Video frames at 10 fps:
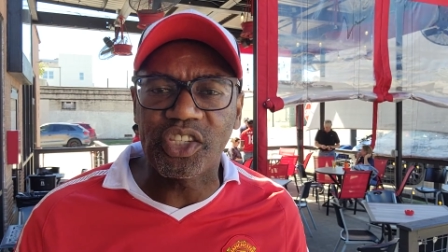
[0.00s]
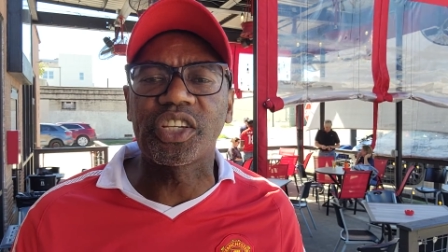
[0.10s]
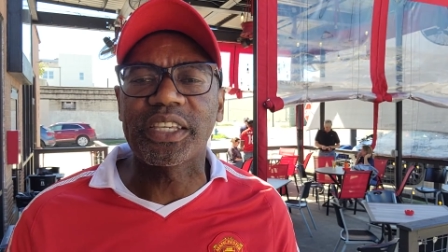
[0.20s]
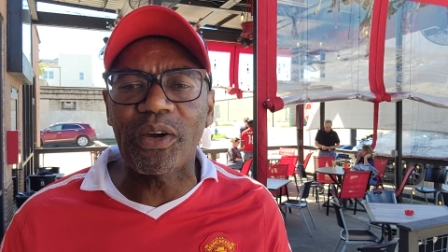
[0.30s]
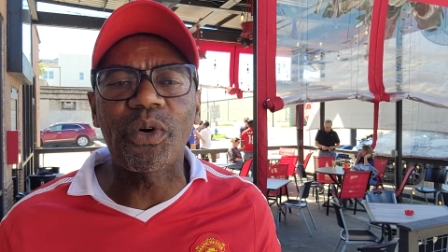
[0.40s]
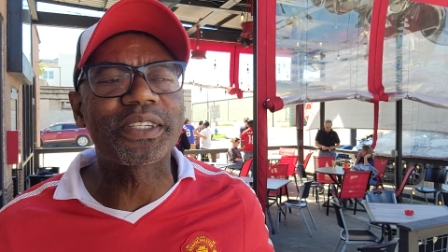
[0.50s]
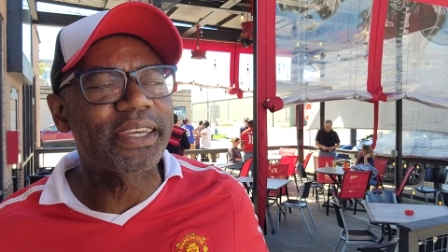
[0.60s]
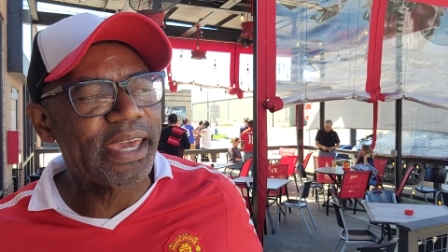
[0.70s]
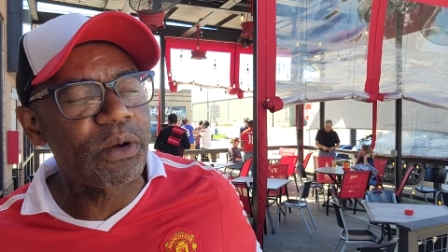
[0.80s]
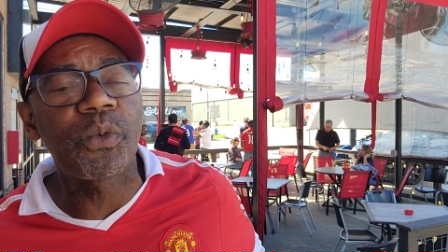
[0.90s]
Today was a
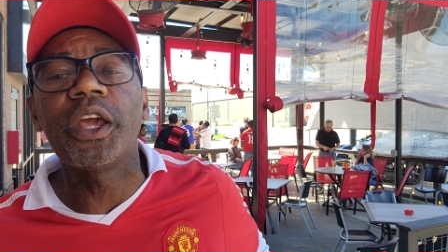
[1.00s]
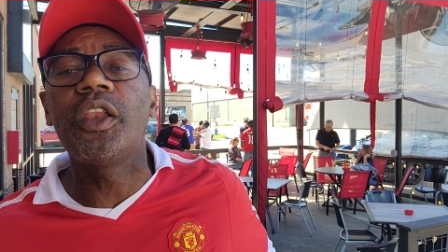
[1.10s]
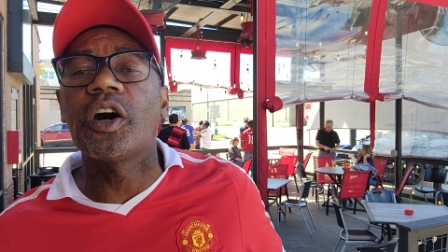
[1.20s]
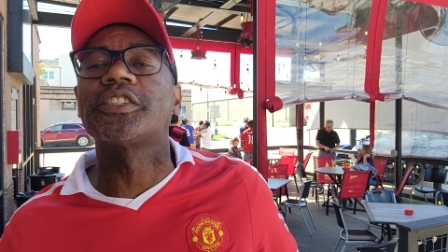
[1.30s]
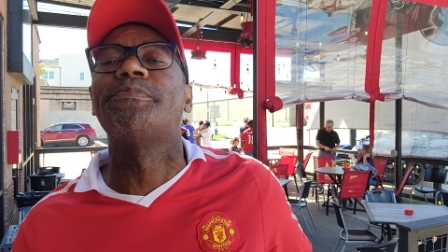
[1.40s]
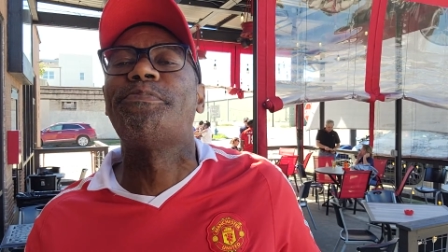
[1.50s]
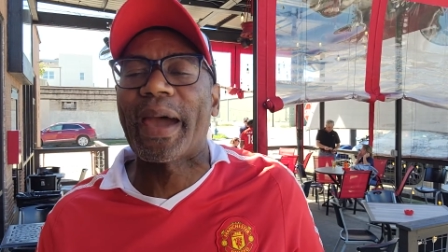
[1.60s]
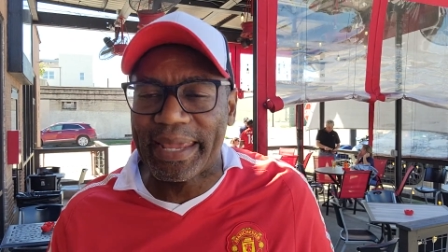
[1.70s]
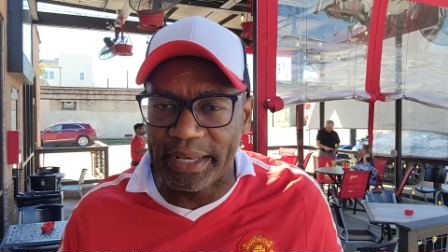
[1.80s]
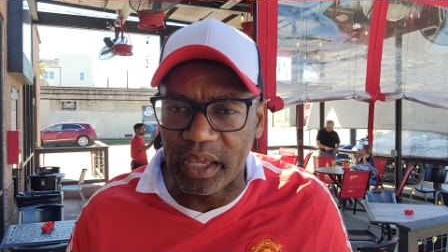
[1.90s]
game we lost
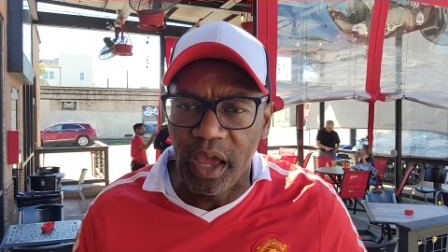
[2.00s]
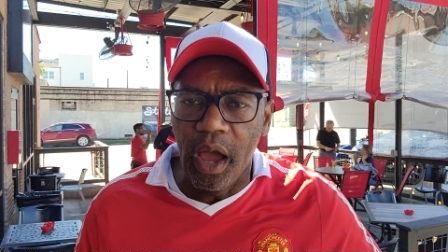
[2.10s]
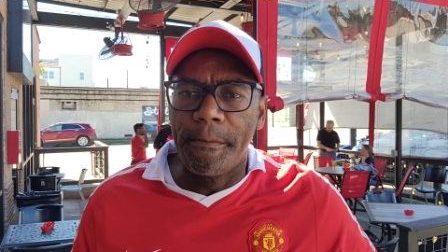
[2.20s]
badly.